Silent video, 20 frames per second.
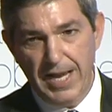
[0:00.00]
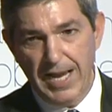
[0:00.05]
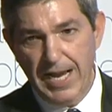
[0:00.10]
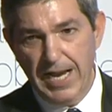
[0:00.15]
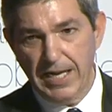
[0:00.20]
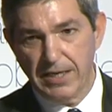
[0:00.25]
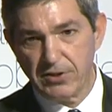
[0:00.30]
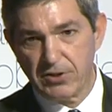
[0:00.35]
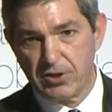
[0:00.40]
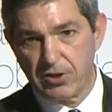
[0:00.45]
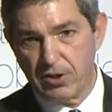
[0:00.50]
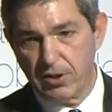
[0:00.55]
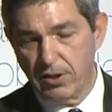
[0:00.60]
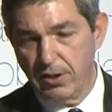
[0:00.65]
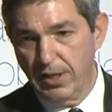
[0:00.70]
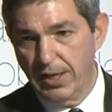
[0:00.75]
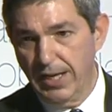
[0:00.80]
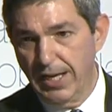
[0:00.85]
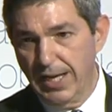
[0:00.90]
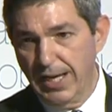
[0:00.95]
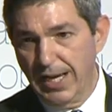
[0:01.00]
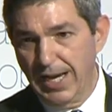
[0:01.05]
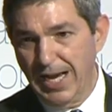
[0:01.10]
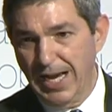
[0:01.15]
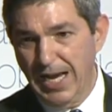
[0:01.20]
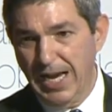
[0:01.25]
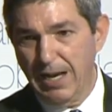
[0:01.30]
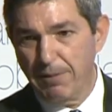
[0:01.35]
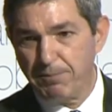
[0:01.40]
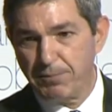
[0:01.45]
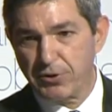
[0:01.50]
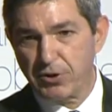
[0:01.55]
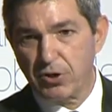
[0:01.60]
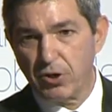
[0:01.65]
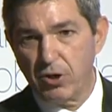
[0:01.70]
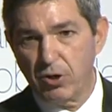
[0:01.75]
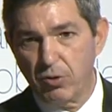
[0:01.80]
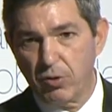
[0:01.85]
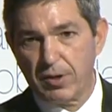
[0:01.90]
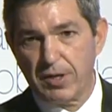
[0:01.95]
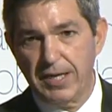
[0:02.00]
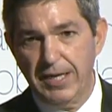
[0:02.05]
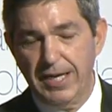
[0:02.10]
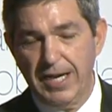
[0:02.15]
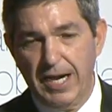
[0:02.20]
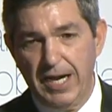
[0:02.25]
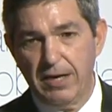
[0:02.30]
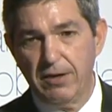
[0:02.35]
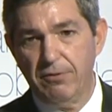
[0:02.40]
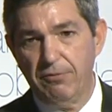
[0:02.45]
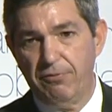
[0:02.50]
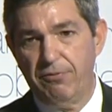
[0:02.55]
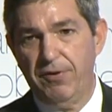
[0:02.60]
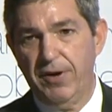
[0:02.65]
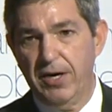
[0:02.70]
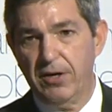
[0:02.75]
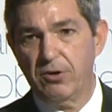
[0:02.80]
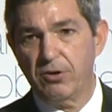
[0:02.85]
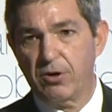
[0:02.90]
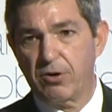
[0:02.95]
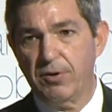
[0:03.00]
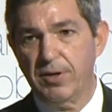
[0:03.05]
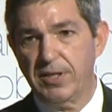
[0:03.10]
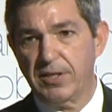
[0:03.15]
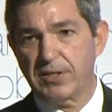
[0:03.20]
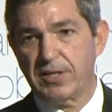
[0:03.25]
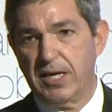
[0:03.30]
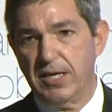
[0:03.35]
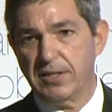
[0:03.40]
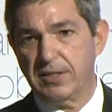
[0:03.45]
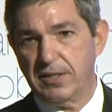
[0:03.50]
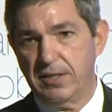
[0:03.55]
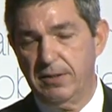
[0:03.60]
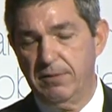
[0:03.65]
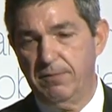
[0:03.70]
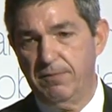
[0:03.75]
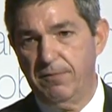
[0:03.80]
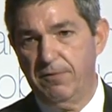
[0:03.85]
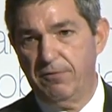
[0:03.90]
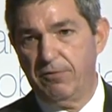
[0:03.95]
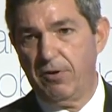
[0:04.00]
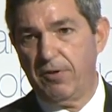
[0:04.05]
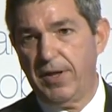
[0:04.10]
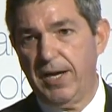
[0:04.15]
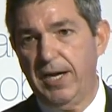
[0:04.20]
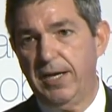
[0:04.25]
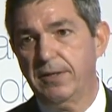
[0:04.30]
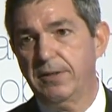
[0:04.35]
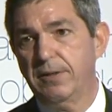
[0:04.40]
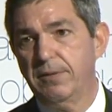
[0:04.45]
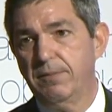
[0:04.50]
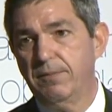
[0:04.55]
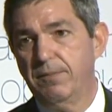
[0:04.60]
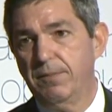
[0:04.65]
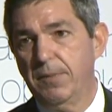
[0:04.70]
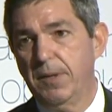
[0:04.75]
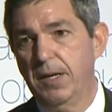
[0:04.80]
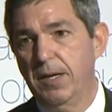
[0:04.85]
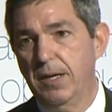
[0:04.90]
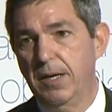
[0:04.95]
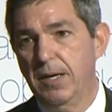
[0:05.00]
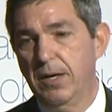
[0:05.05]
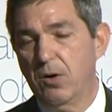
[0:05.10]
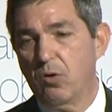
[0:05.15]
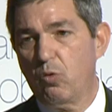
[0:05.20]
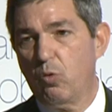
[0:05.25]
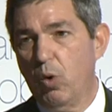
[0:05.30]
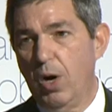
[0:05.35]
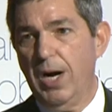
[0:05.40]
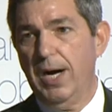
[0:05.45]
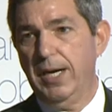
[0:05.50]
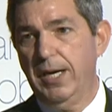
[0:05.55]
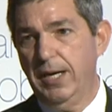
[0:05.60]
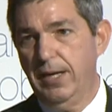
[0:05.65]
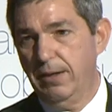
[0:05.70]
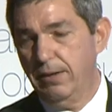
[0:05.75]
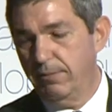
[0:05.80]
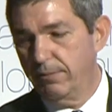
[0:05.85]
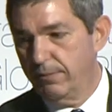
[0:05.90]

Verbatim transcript: Answer: absolutely unfair to criticize it for that. Why?